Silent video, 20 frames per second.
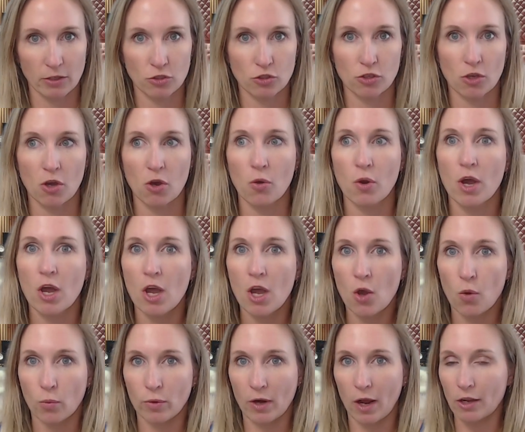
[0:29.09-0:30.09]
So
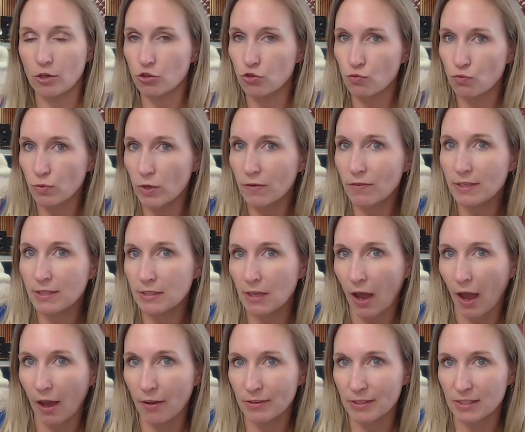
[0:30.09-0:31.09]
we're not driven to
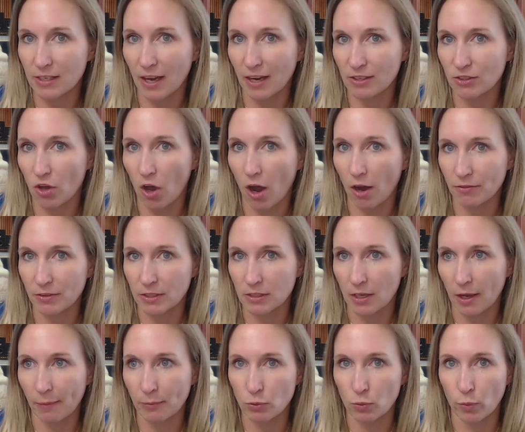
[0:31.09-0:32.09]
have sex
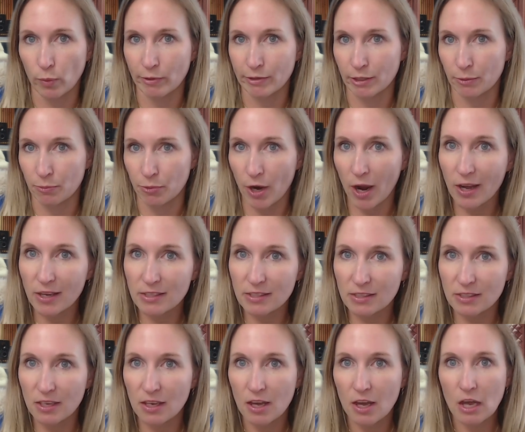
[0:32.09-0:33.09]
oftentimes when we're depressed,